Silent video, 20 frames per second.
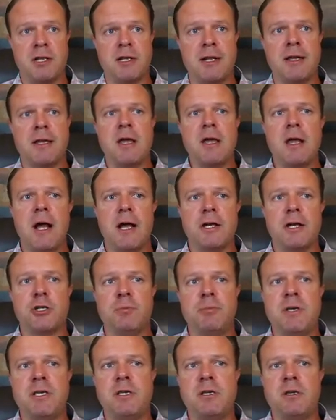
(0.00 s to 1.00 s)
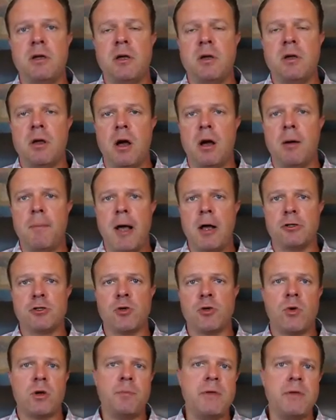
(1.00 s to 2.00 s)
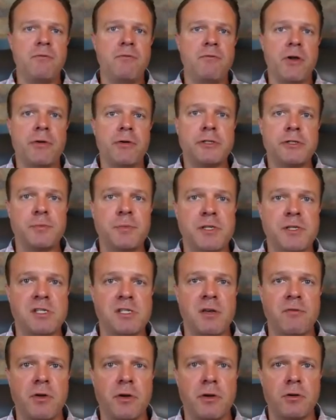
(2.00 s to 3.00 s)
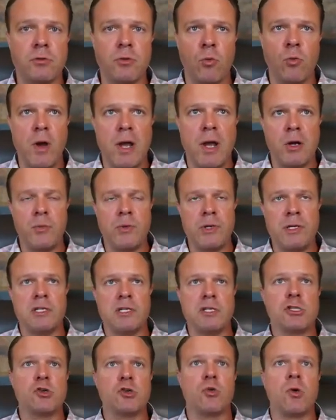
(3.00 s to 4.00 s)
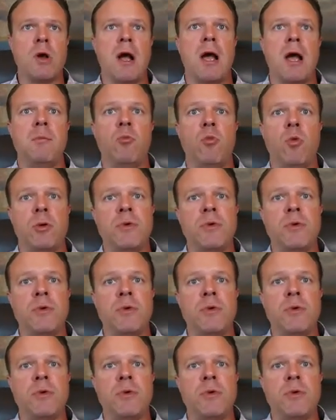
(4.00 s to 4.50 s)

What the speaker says: And I should be, I also want to be very specific the way we describe,